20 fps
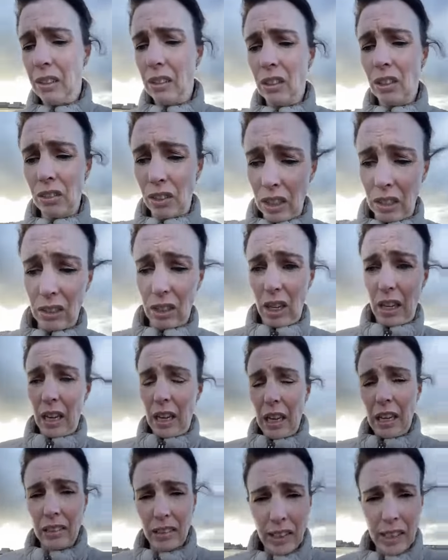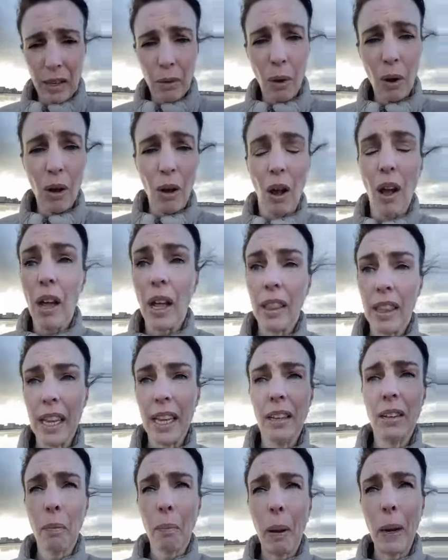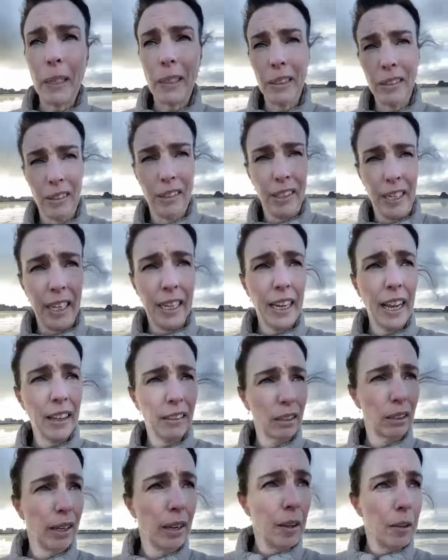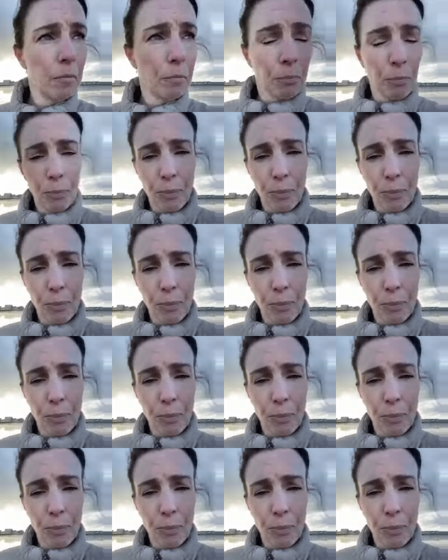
And because it's, tell you what, at the end of pregnancy, it gets